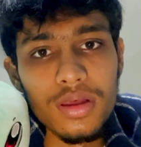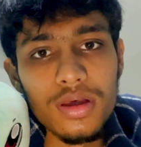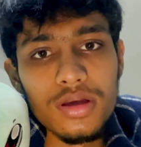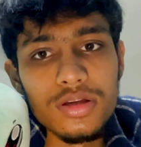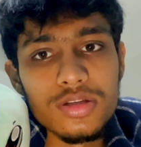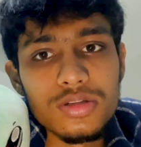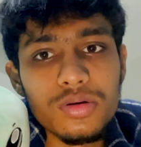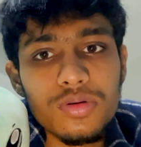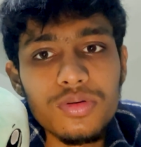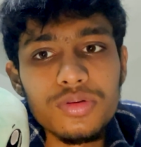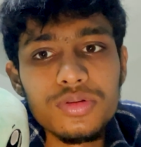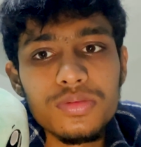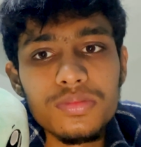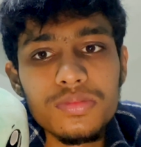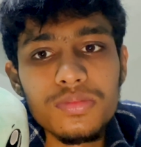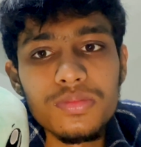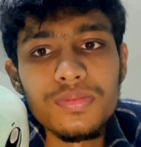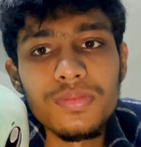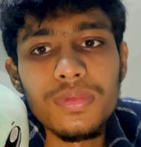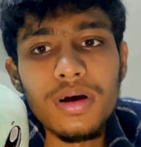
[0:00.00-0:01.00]
So
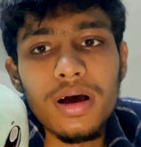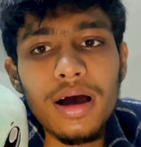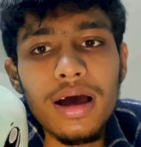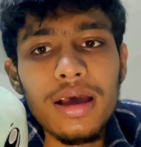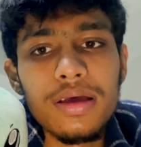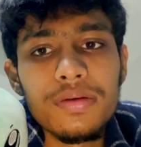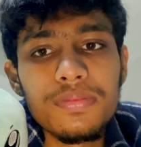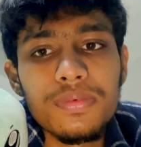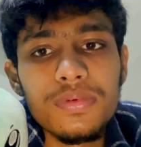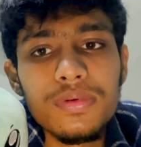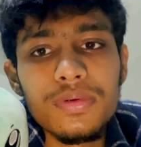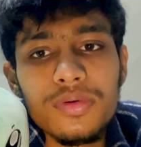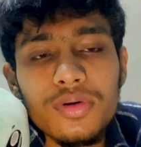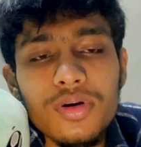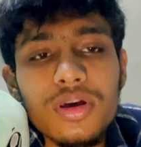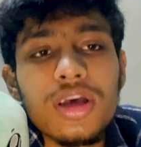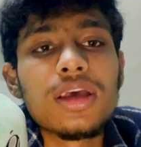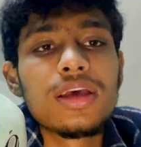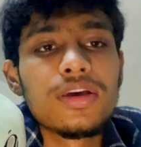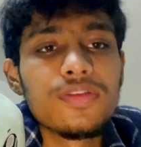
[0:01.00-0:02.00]

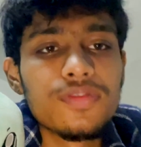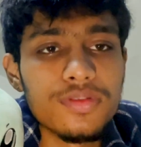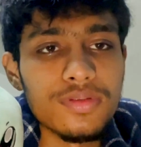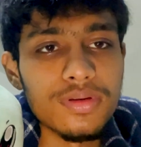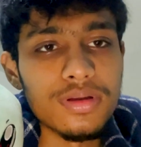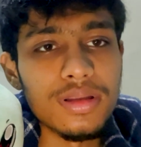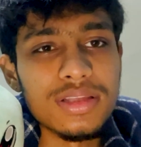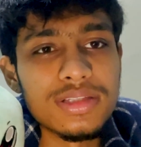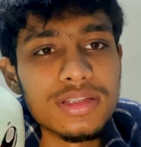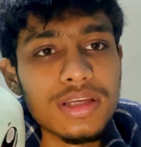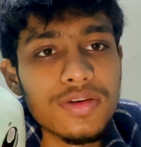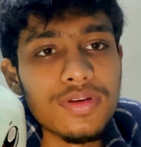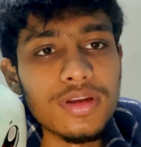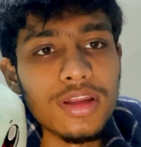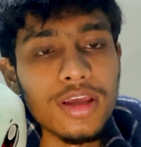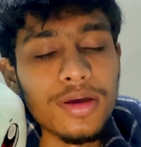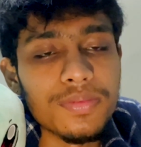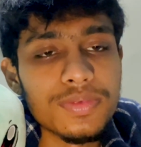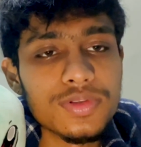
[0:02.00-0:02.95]
let's give a name.